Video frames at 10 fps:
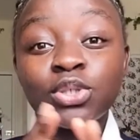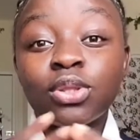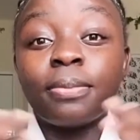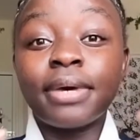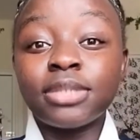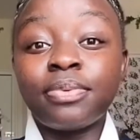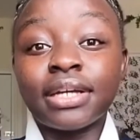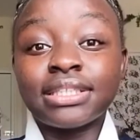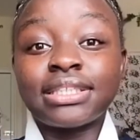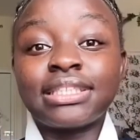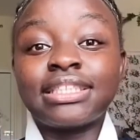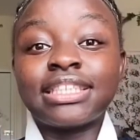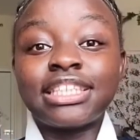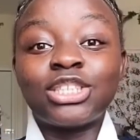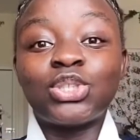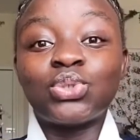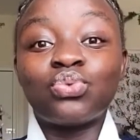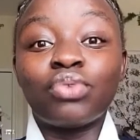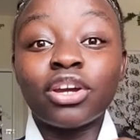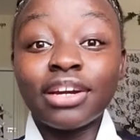So the best practices is to
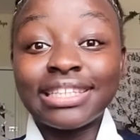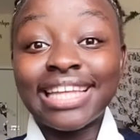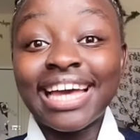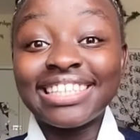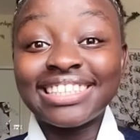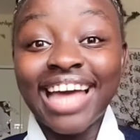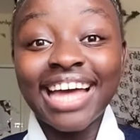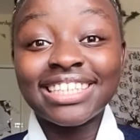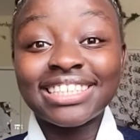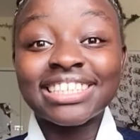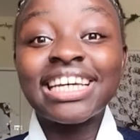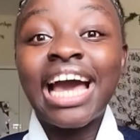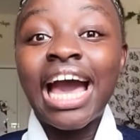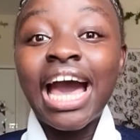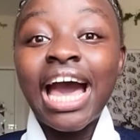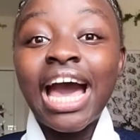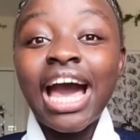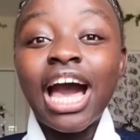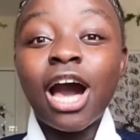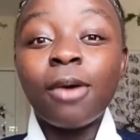recognize that
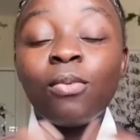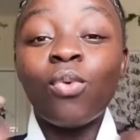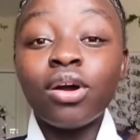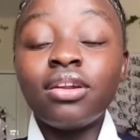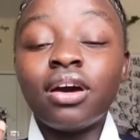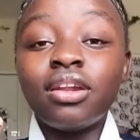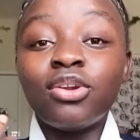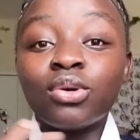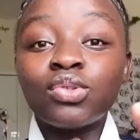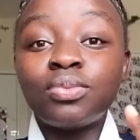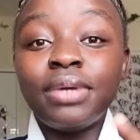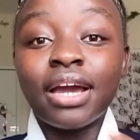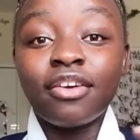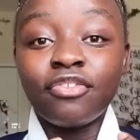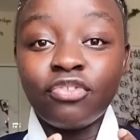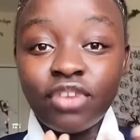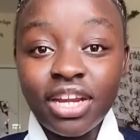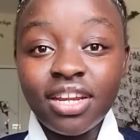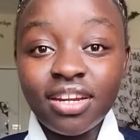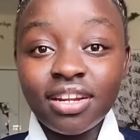one, not to be
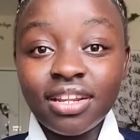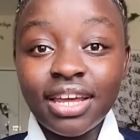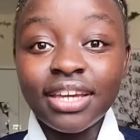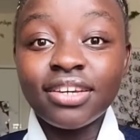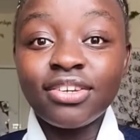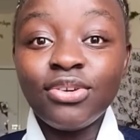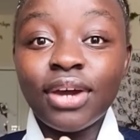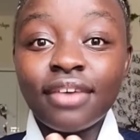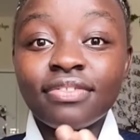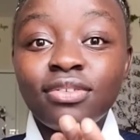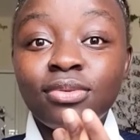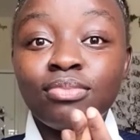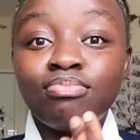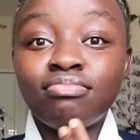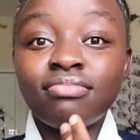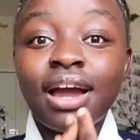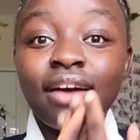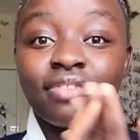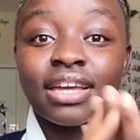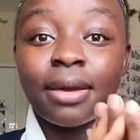afraid, like you
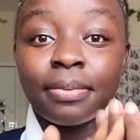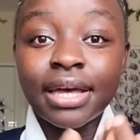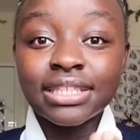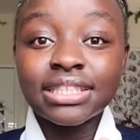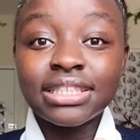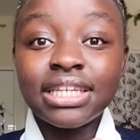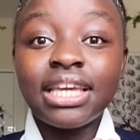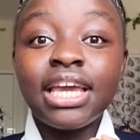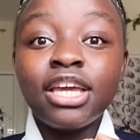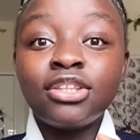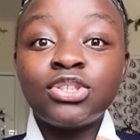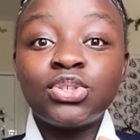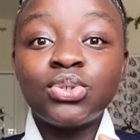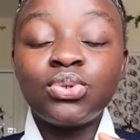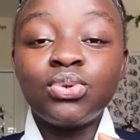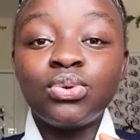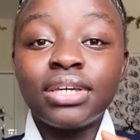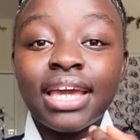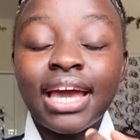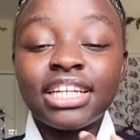have the capacity to
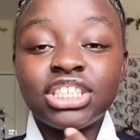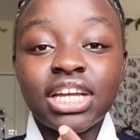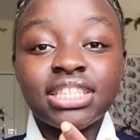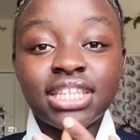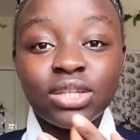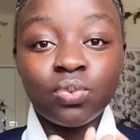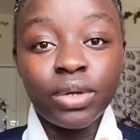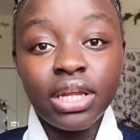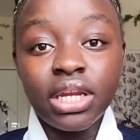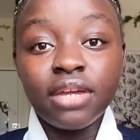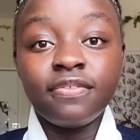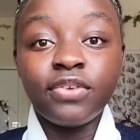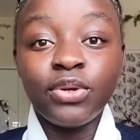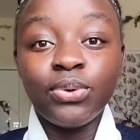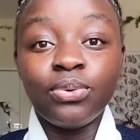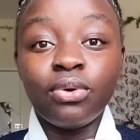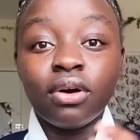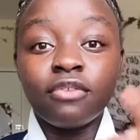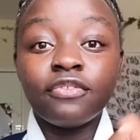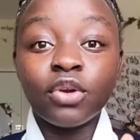get a chance at winning if
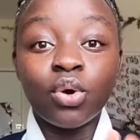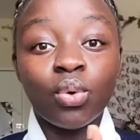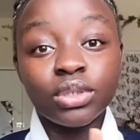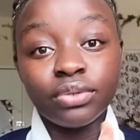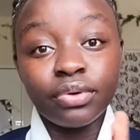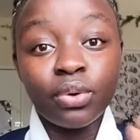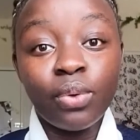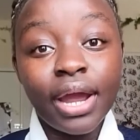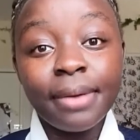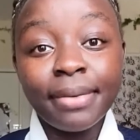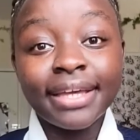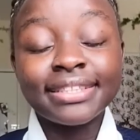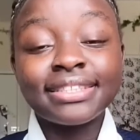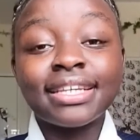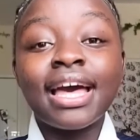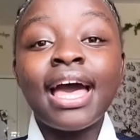you follow all the requirements,